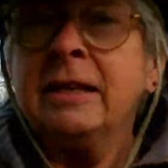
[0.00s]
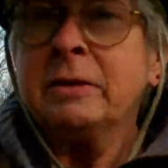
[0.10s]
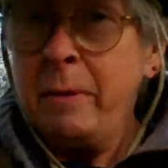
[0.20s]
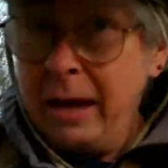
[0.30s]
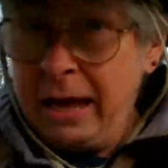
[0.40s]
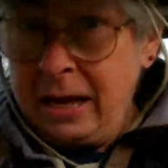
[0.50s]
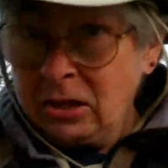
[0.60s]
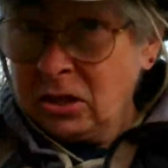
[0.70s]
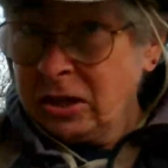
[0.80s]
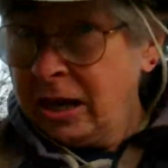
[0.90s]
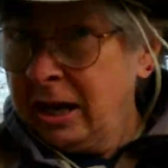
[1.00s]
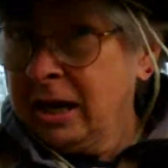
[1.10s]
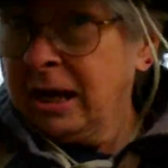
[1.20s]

Is my hat straight?